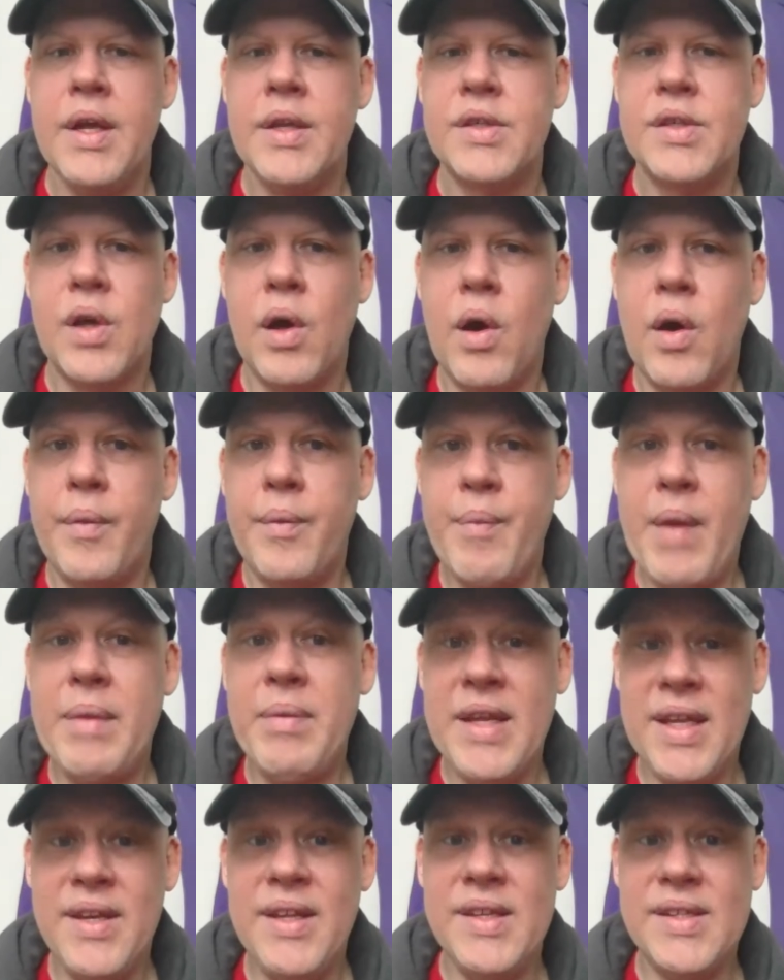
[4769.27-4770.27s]
So
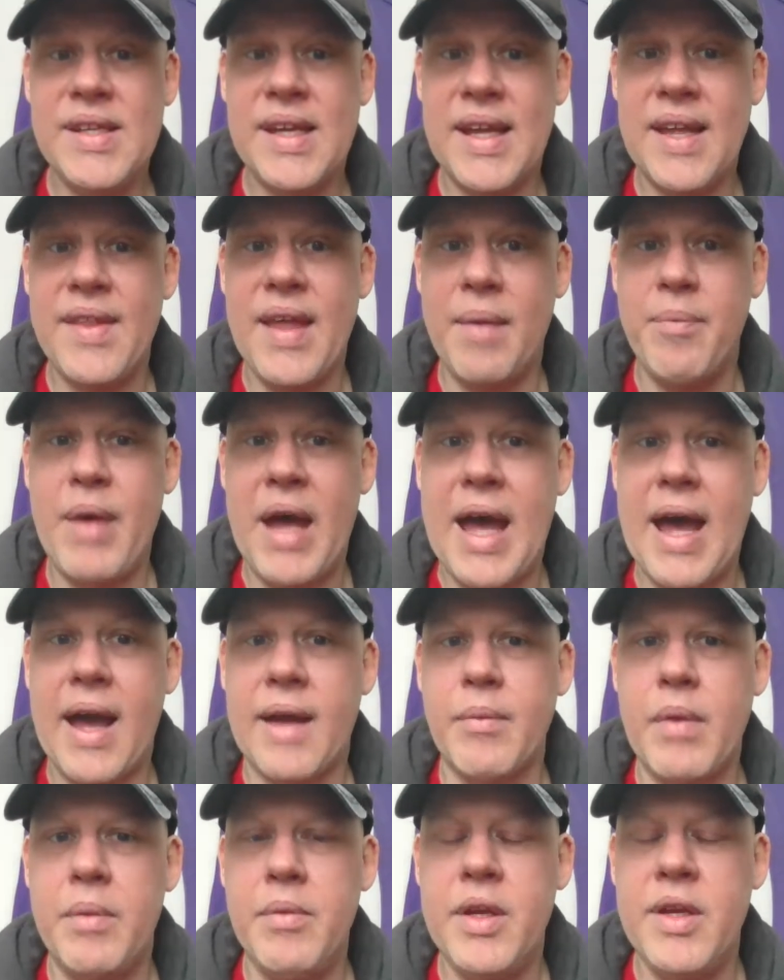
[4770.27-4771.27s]
maybe he needs to get that
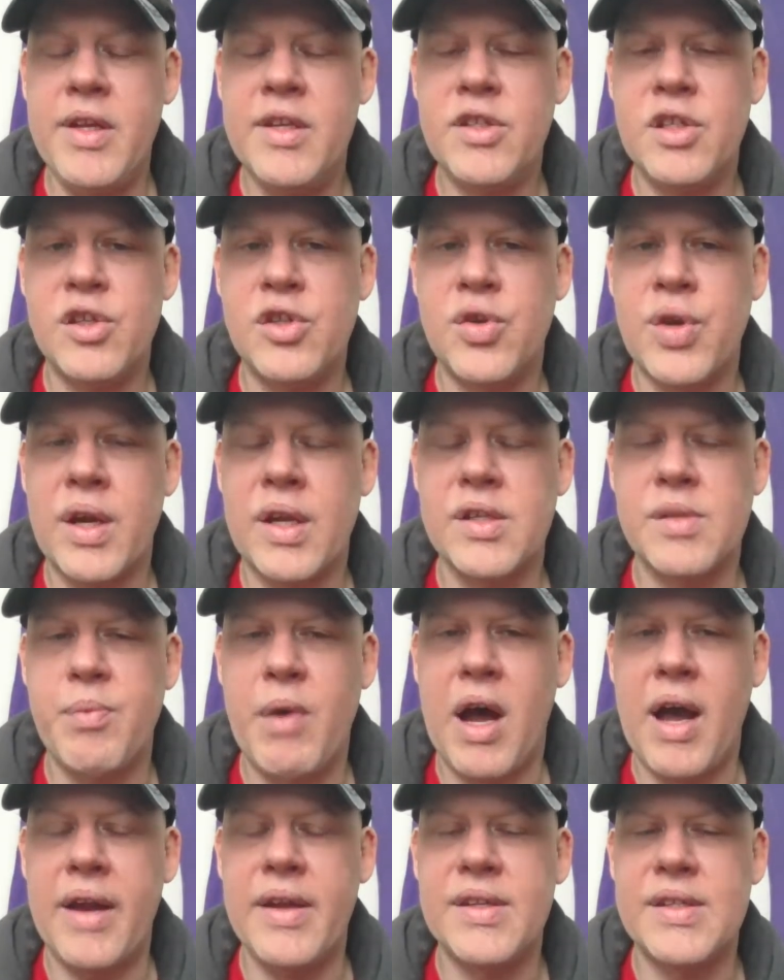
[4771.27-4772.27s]
back. Maybe he needs to trick his
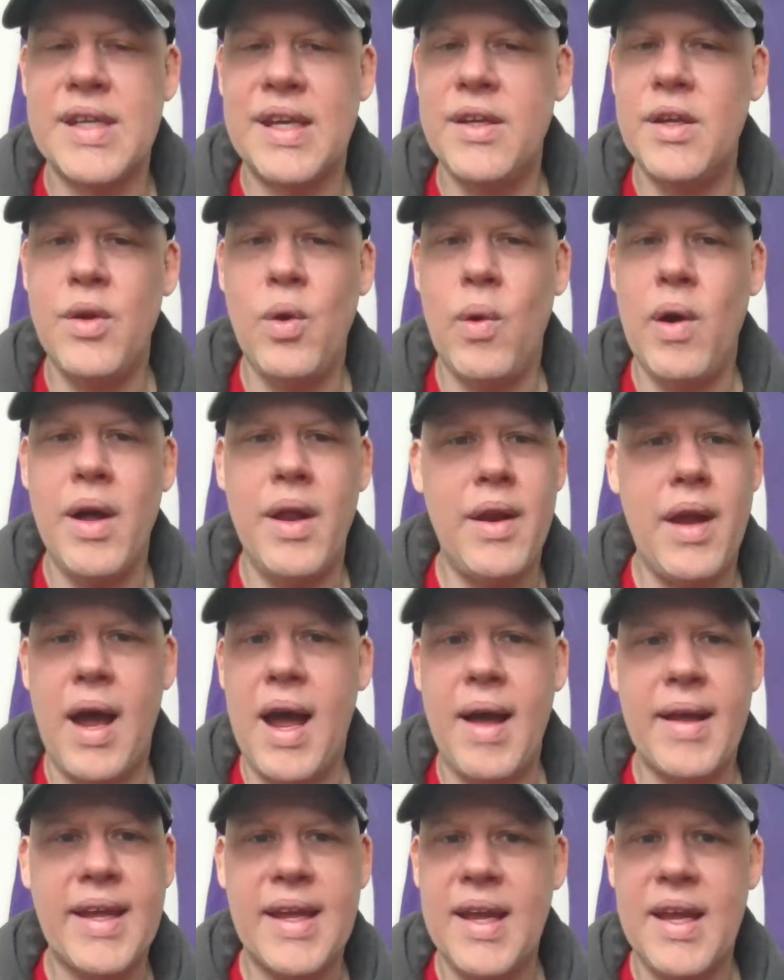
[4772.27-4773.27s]
mind and say, you know what?
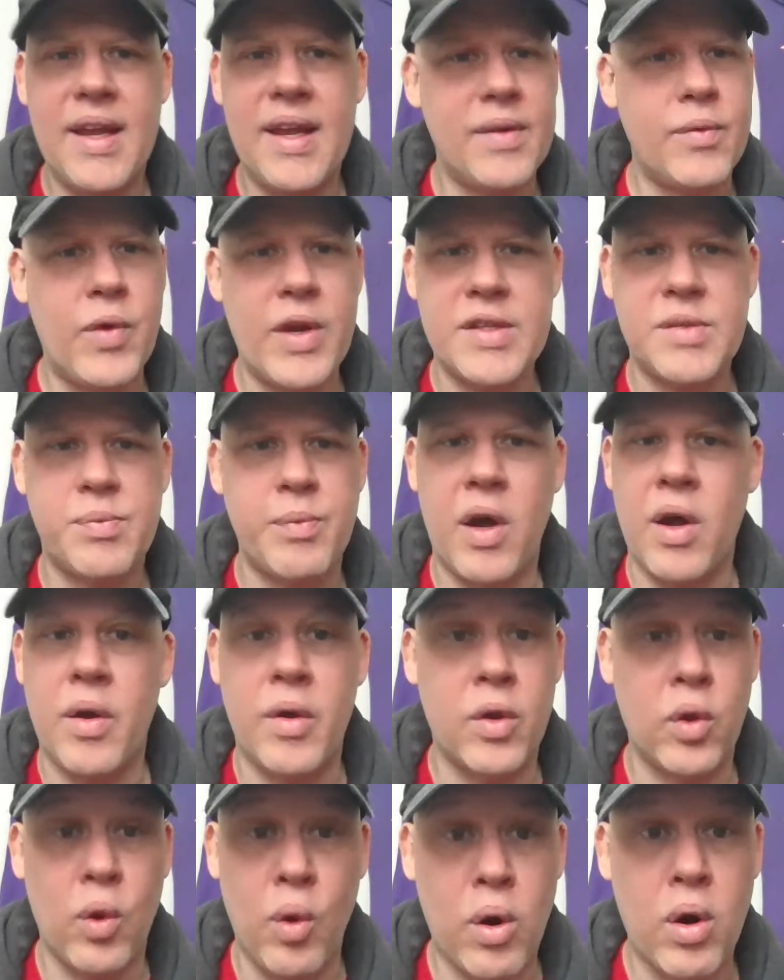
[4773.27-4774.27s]
I can't rest
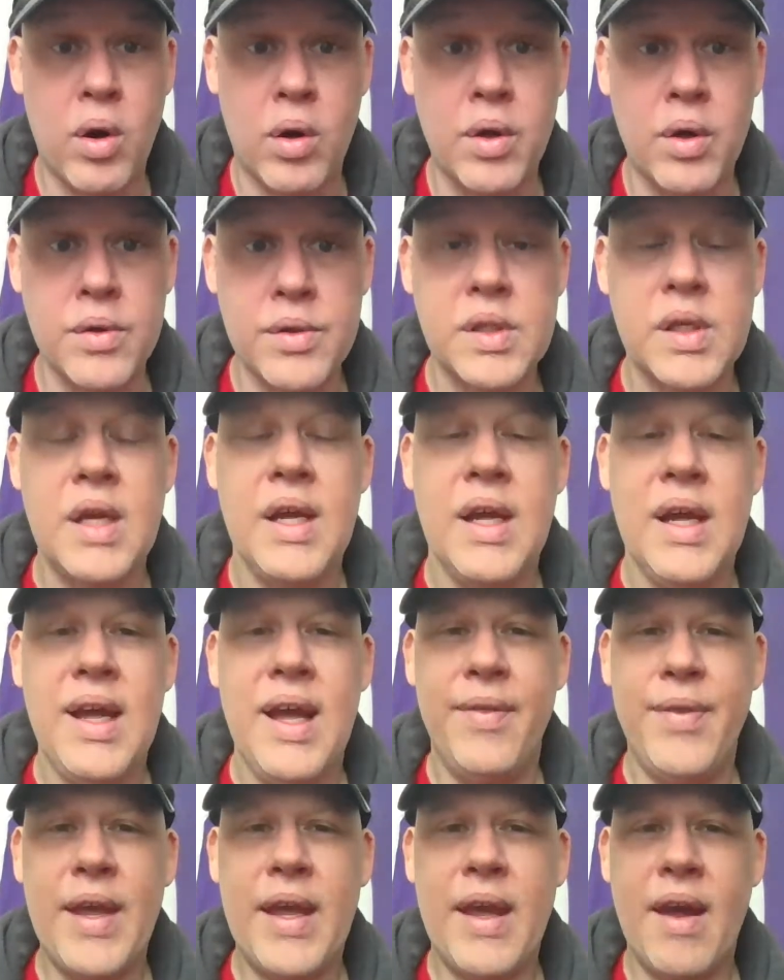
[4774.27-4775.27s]
my laurels
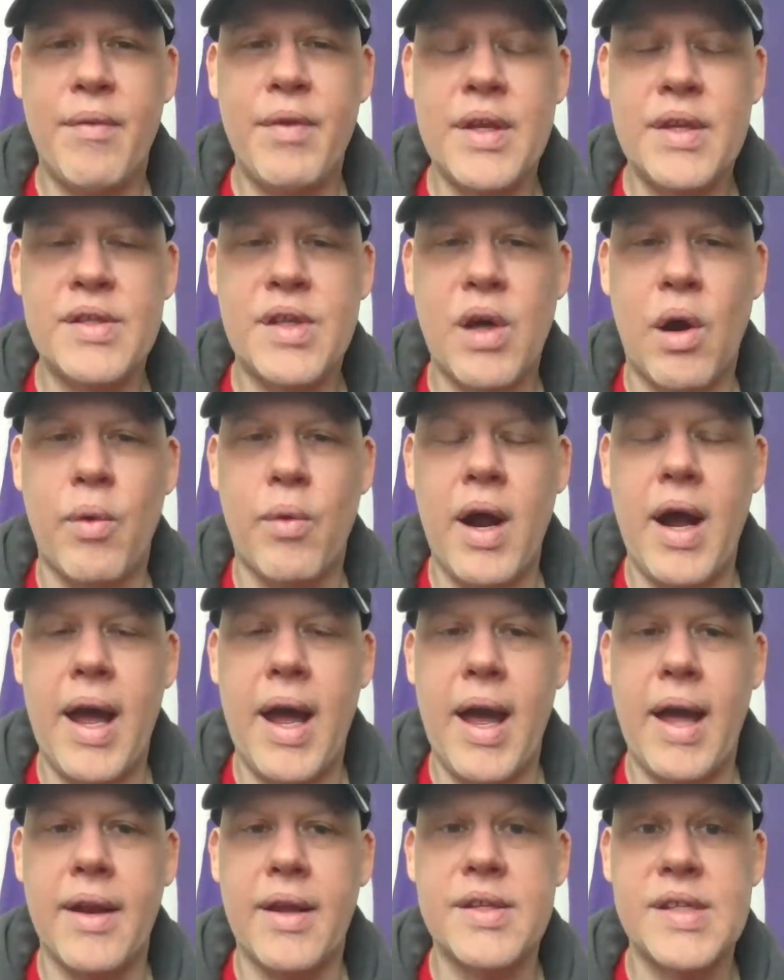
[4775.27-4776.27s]
and think everything's all
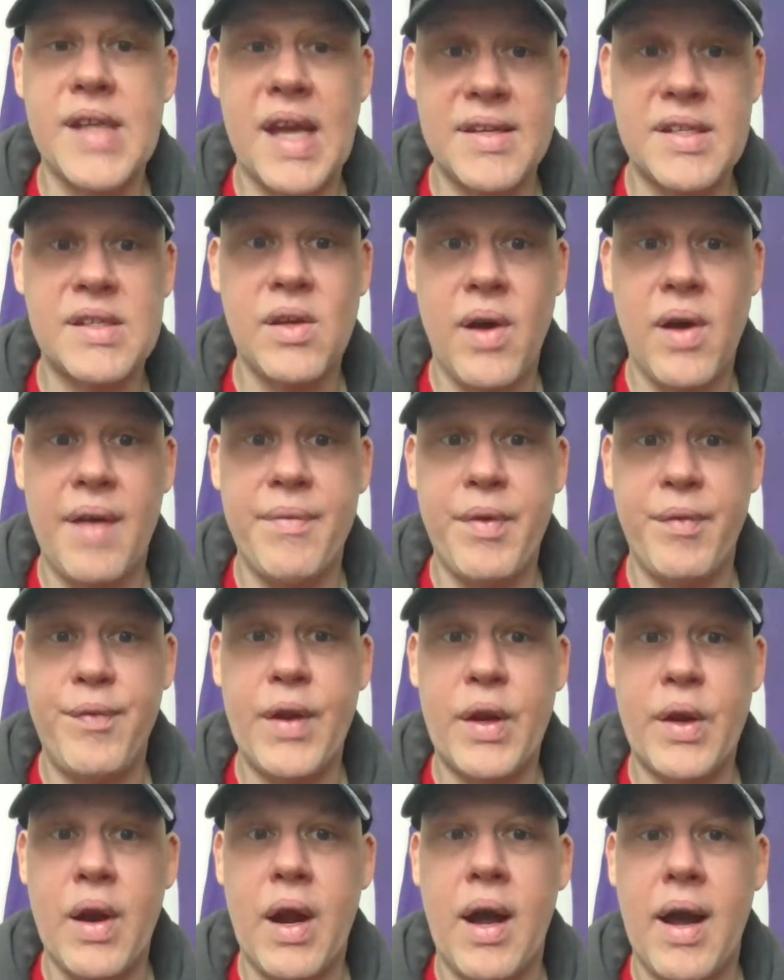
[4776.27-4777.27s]
right, because I still have to
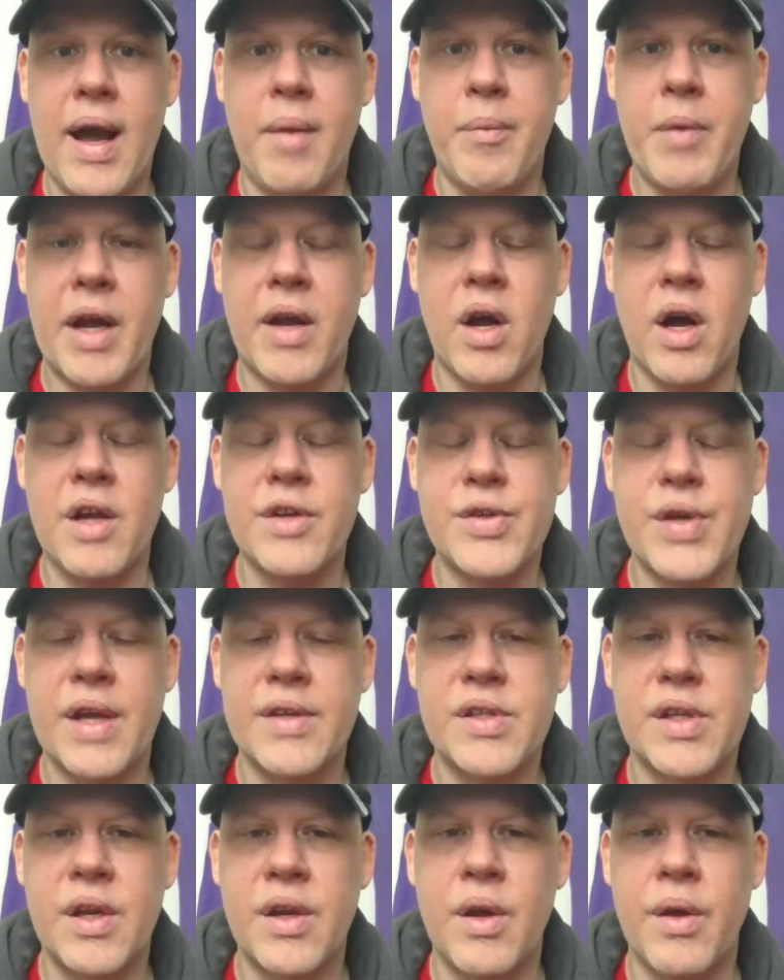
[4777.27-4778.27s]
figure out how my
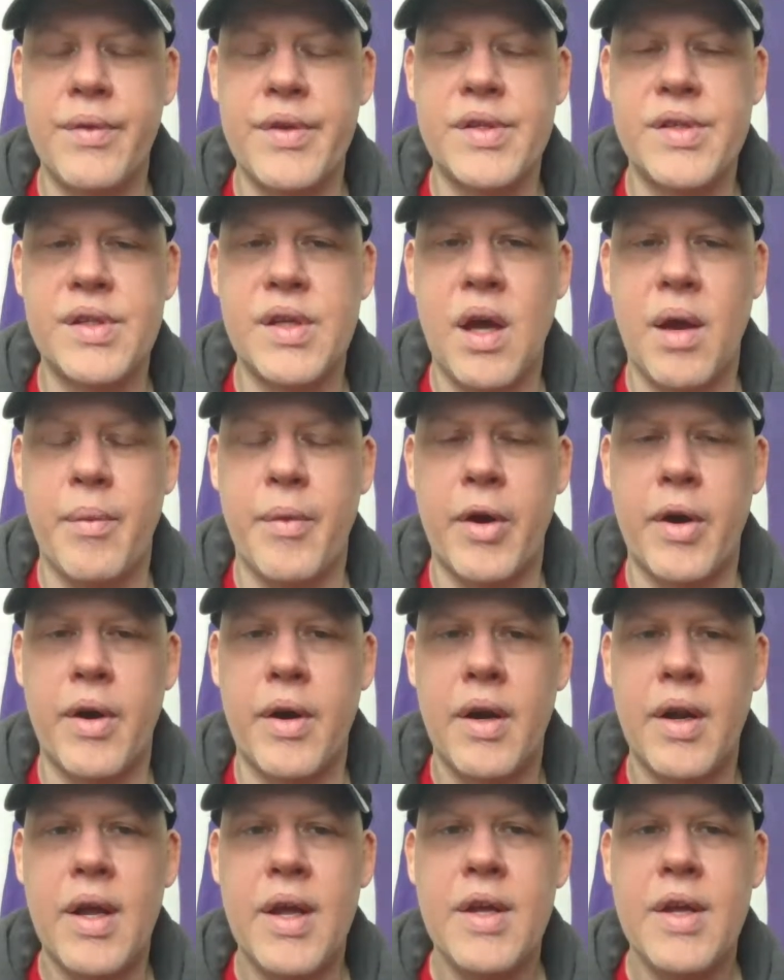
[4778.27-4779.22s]
contract's going to go this summer.